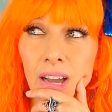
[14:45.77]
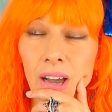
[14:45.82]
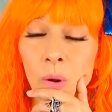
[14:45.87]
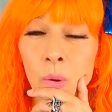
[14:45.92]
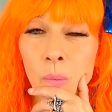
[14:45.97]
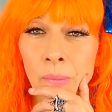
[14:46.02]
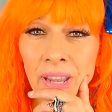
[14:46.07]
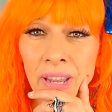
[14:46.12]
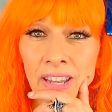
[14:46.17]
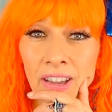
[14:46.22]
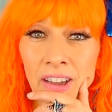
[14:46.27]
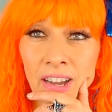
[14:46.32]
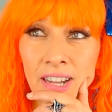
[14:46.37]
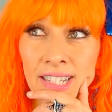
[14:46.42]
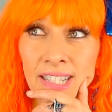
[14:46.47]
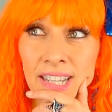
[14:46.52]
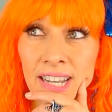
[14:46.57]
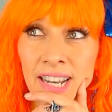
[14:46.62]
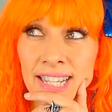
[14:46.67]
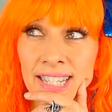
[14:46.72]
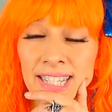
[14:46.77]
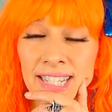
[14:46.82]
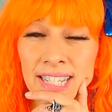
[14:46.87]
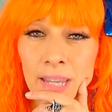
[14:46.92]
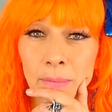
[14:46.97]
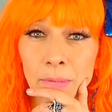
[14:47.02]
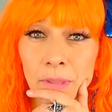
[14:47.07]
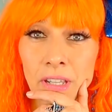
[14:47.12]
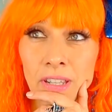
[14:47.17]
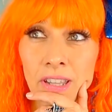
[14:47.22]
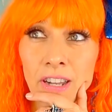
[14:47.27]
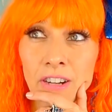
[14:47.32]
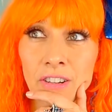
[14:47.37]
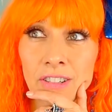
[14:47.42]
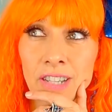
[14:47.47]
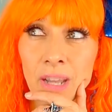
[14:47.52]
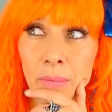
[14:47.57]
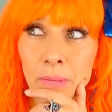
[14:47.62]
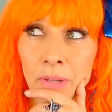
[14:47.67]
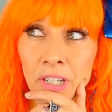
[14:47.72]
Oh my God, did I skip the letter
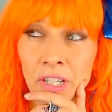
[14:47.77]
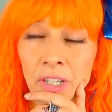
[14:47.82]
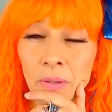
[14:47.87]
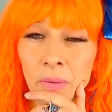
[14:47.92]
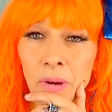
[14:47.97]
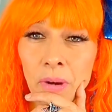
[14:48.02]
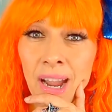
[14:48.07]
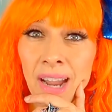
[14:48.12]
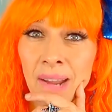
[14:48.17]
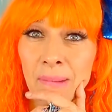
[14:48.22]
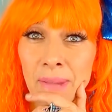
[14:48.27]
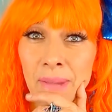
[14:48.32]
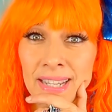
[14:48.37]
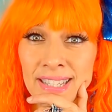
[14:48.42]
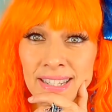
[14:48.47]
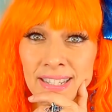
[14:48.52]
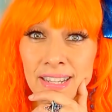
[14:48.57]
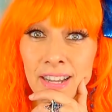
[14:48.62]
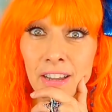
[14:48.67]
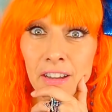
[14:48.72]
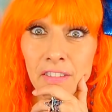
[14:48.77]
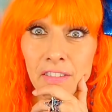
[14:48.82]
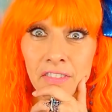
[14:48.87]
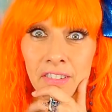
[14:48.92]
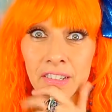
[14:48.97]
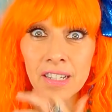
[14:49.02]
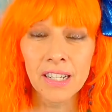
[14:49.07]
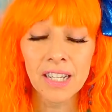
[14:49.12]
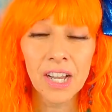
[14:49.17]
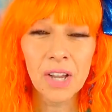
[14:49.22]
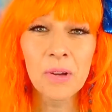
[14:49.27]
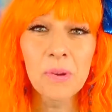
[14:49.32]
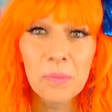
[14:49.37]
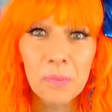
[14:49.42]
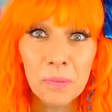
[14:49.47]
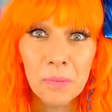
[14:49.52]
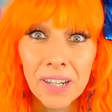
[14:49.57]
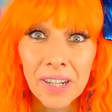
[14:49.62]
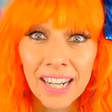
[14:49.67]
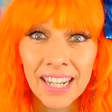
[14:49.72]
W? I must have.
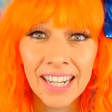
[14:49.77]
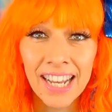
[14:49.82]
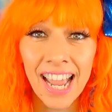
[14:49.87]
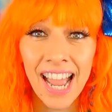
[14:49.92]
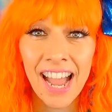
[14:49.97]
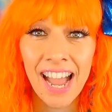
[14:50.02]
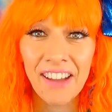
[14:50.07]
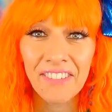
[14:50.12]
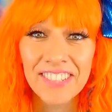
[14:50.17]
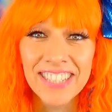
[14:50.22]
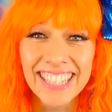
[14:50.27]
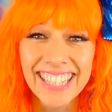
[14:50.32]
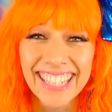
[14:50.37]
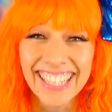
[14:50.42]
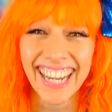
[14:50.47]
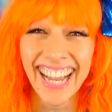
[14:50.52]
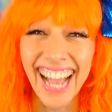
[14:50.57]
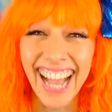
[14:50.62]
We're gonna have to.